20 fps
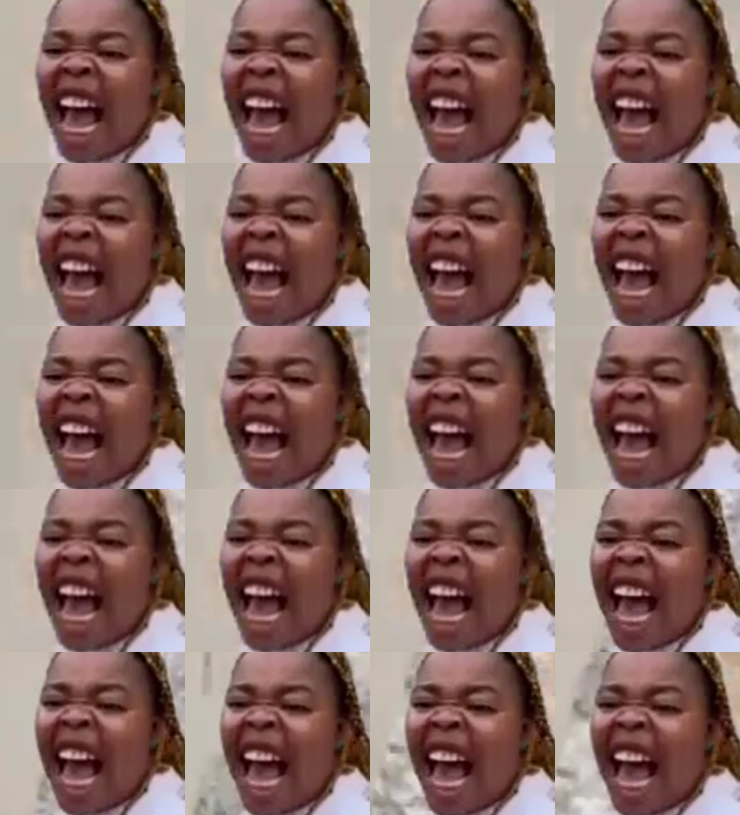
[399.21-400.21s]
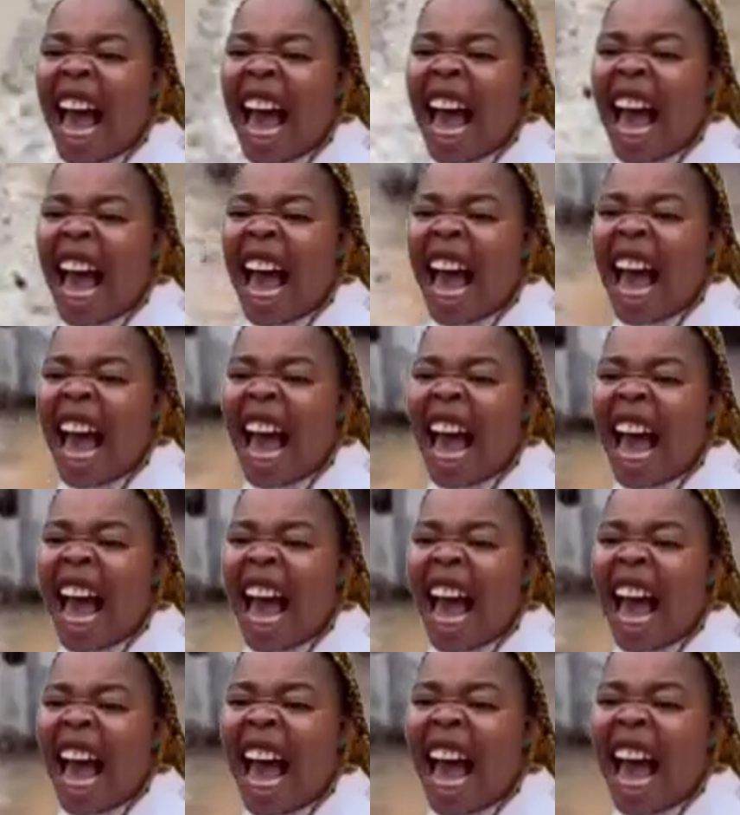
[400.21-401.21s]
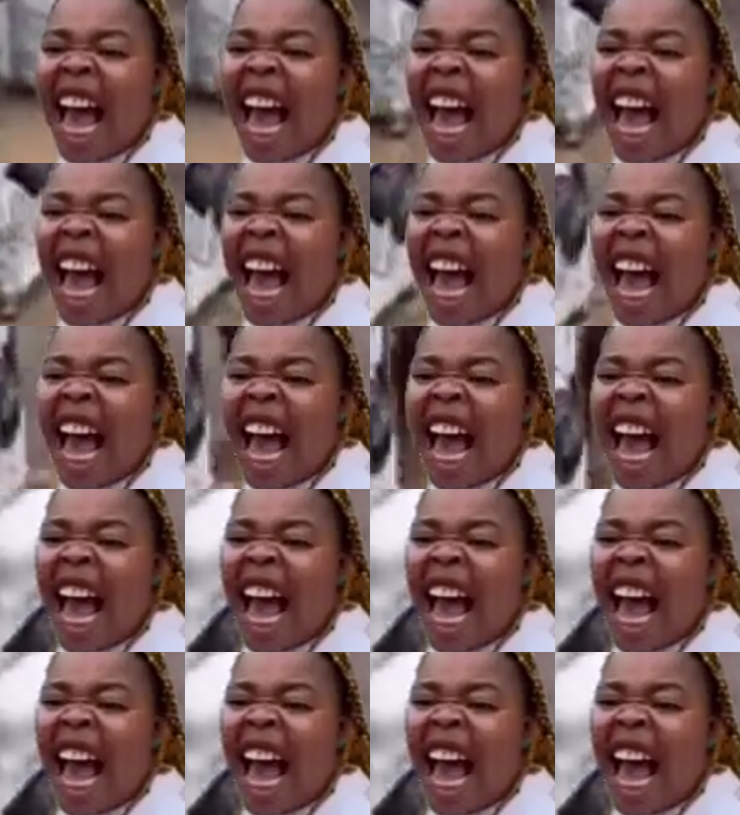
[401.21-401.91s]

[no speech]